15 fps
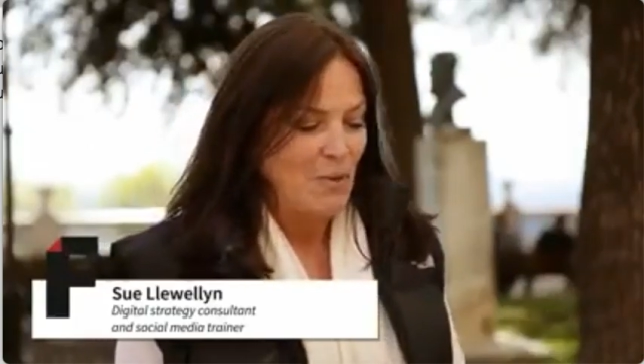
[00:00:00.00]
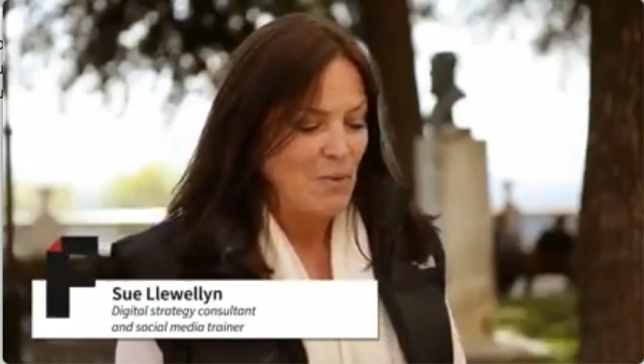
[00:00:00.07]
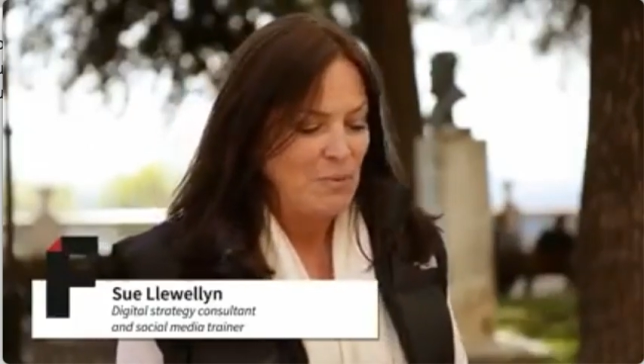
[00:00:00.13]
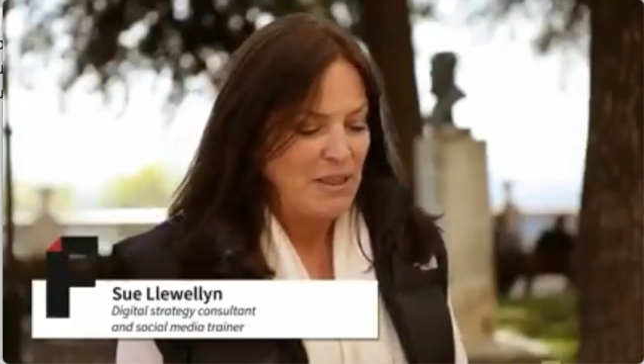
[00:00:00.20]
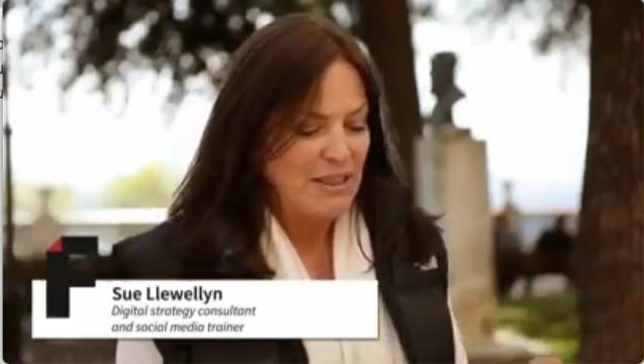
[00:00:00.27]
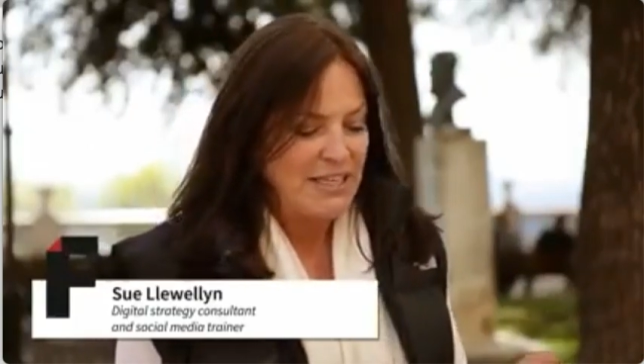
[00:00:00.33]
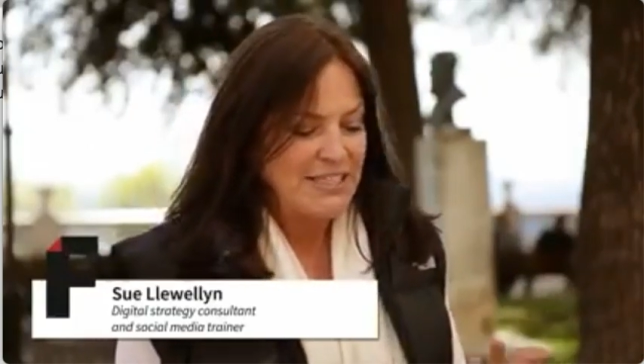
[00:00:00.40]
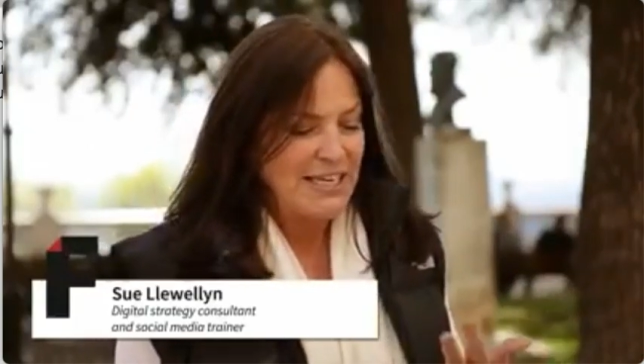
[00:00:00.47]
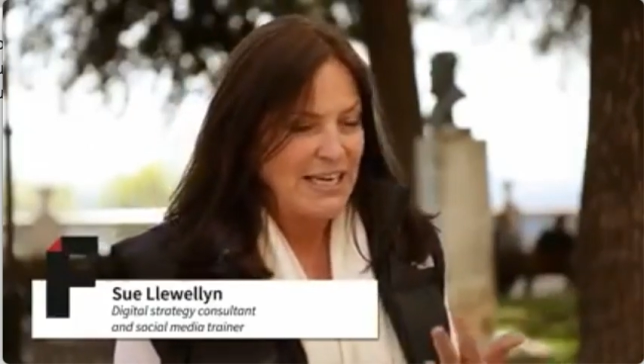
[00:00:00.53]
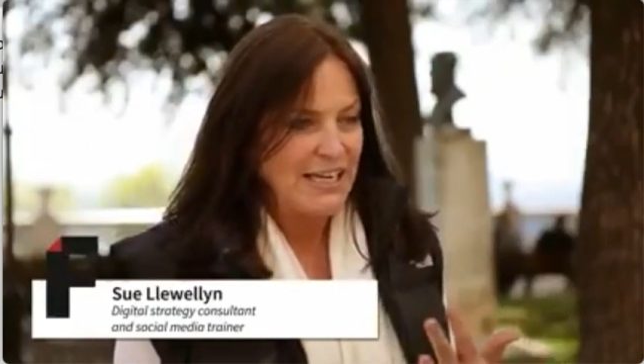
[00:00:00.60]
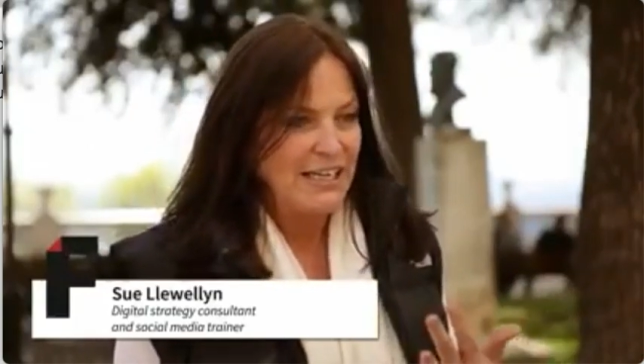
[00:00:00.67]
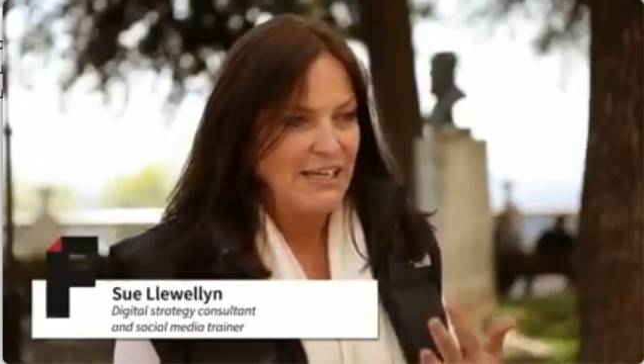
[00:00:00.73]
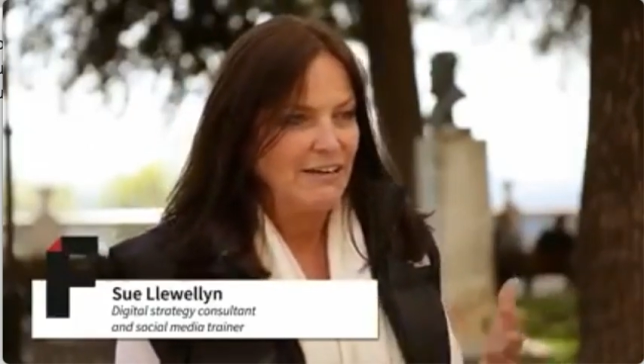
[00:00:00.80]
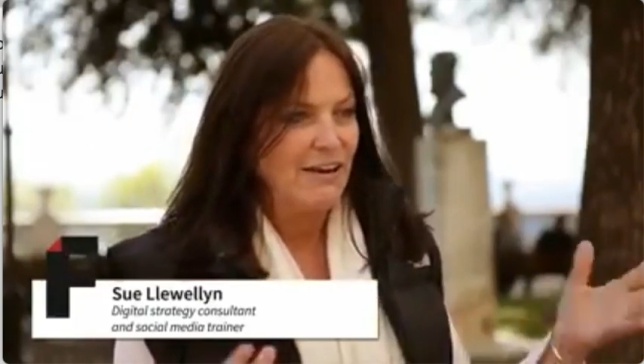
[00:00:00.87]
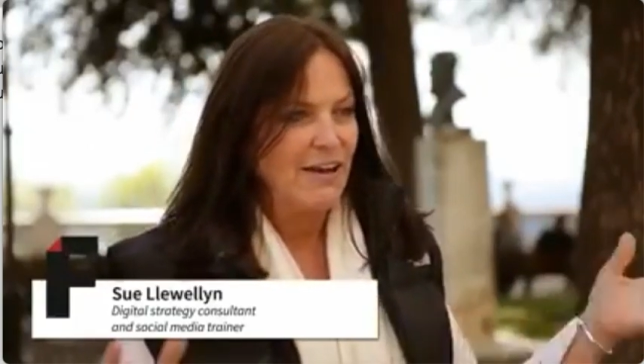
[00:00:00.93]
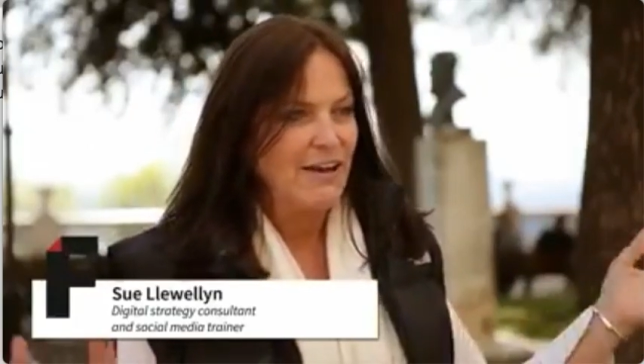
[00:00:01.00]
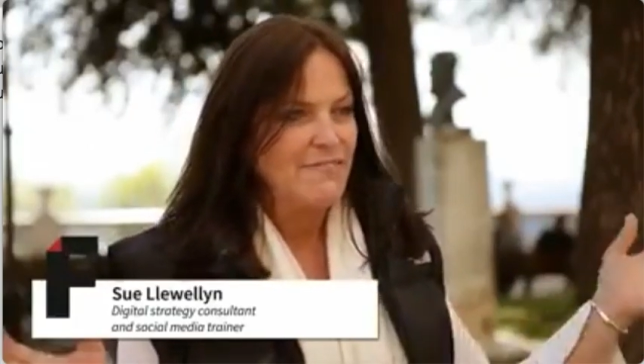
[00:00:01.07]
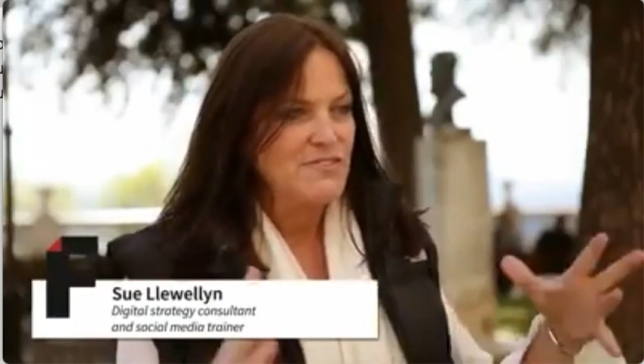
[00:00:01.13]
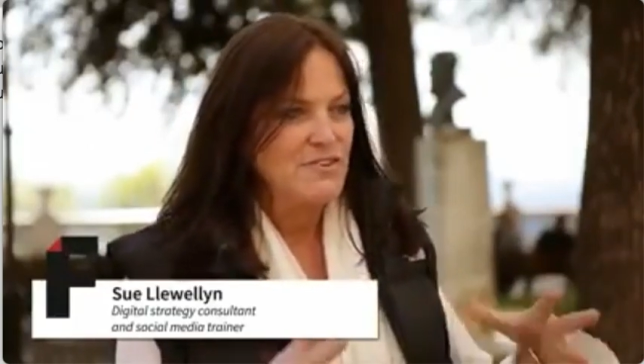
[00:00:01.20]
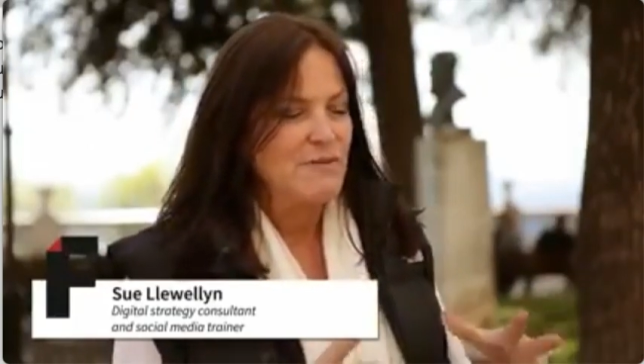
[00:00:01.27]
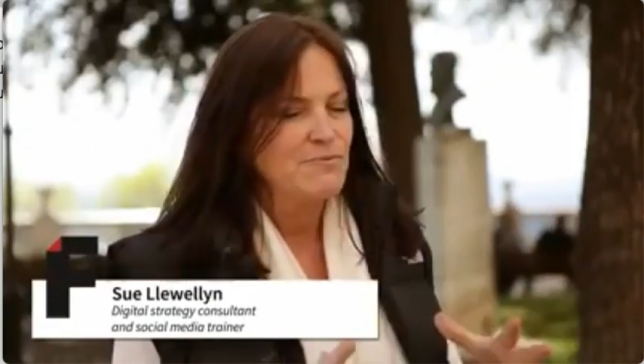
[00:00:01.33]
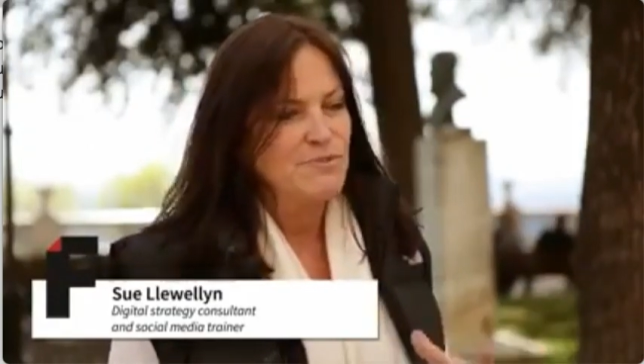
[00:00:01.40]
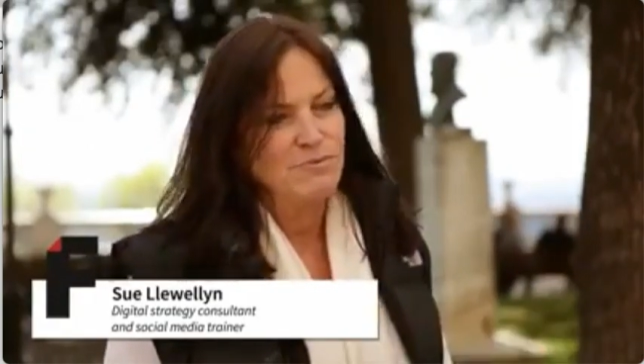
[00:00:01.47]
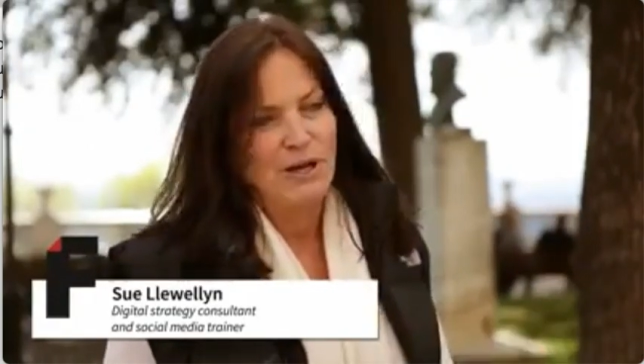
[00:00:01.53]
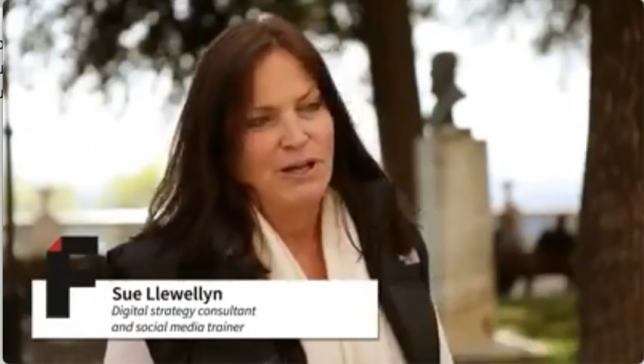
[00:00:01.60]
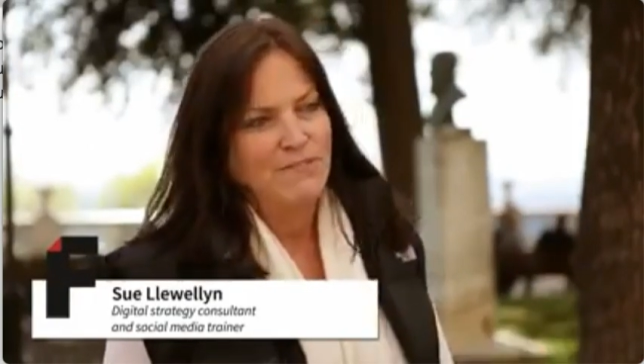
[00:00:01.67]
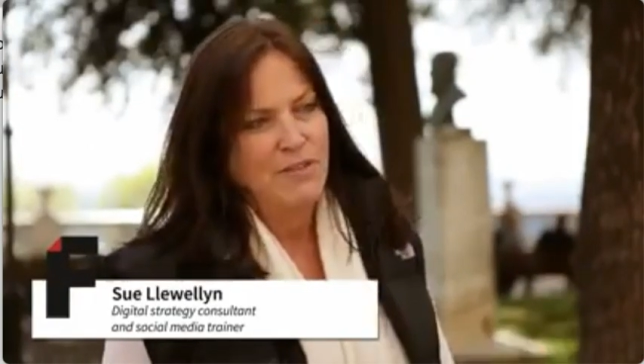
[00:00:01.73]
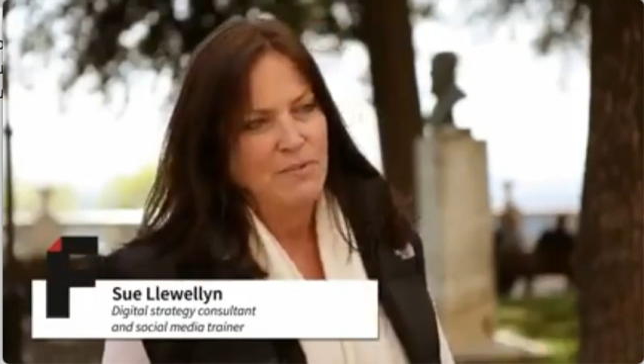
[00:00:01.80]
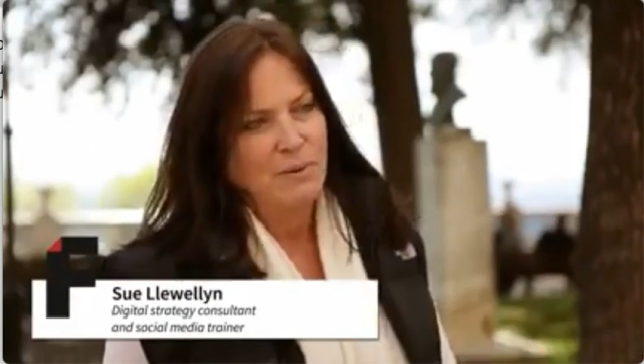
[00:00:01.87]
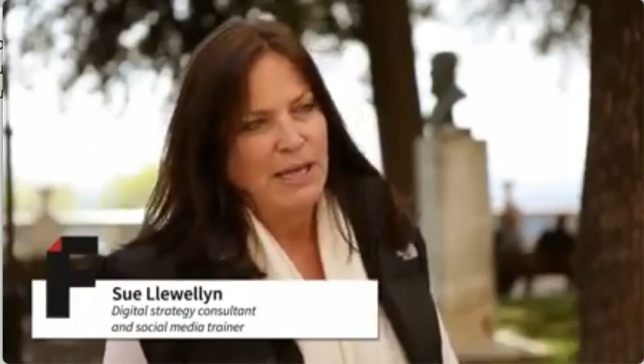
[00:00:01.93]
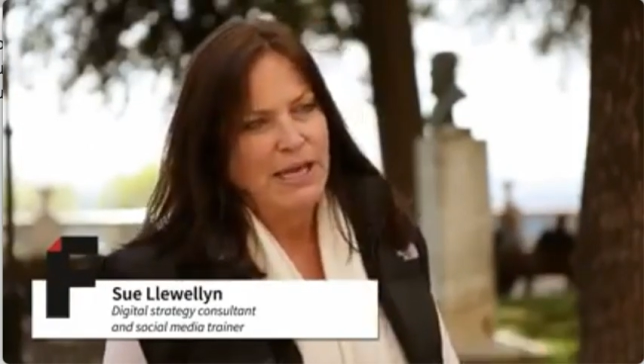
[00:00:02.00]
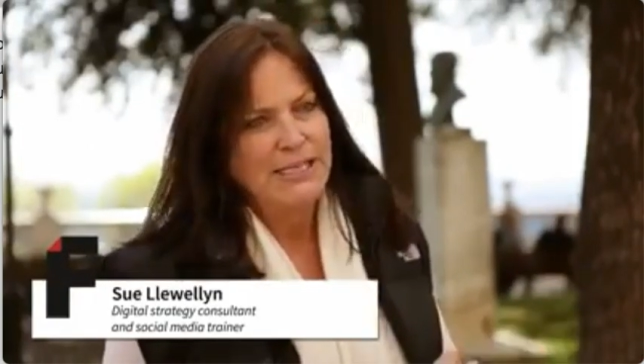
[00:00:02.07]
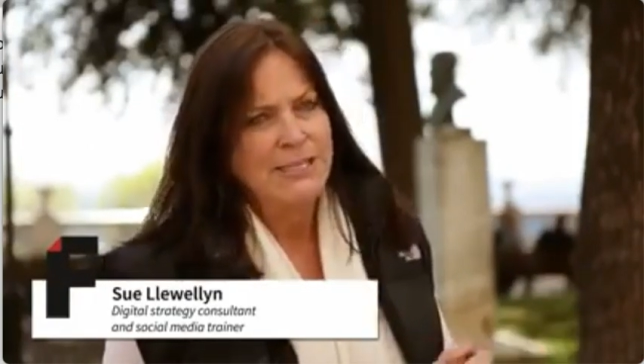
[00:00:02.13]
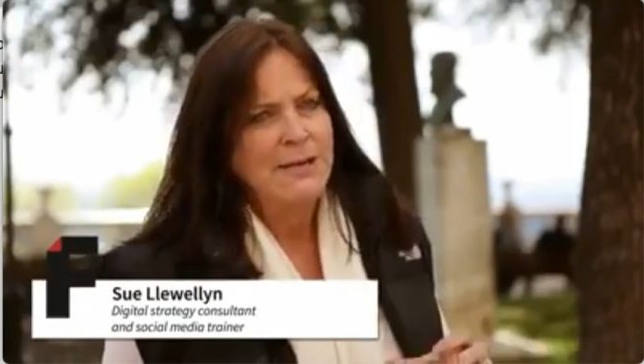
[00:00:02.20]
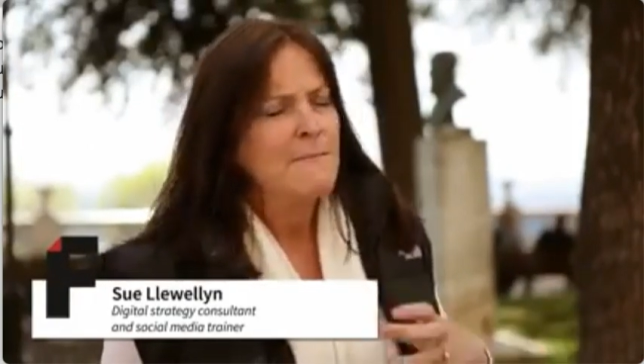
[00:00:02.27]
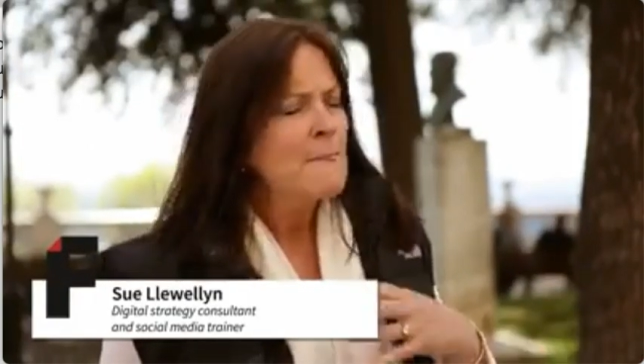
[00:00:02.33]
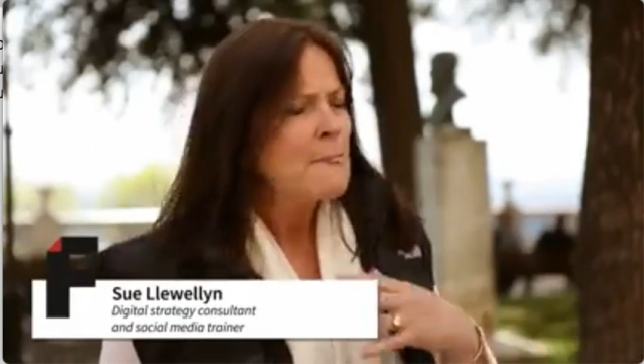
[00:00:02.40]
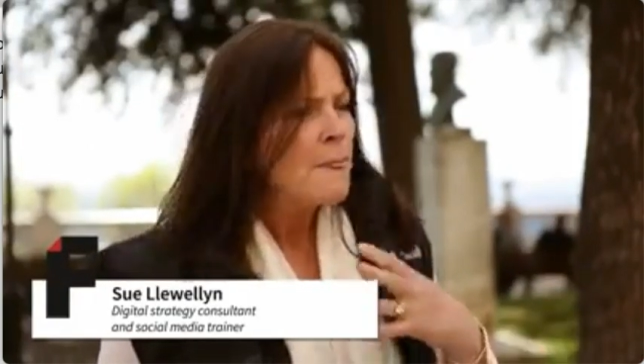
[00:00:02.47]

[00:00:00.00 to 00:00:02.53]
would be things like, you know, live streams from all over the place,